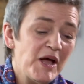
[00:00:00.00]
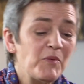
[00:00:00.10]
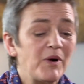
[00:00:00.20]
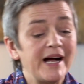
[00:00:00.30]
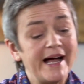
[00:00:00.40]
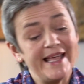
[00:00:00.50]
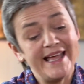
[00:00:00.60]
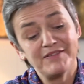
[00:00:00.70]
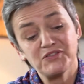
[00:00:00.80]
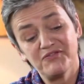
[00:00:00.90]
Well, I
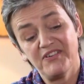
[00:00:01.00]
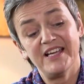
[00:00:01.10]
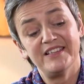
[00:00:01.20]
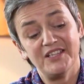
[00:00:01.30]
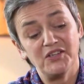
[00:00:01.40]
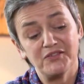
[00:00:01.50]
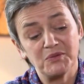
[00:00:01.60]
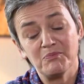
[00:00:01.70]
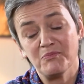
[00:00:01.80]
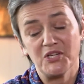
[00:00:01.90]
have to fire the
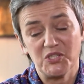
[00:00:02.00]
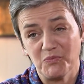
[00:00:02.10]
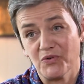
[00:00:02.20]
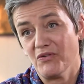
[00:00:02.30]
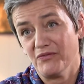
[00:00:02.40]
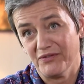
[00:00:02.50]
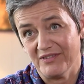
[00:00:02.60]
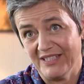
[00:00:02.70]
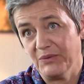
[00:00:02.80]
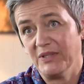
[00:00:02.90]
oven much more
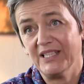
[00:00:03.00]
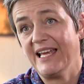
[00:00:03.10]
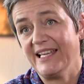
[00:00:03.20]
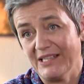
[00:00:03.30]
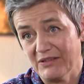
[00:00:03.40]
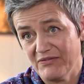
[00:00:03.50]
often than we can hand out a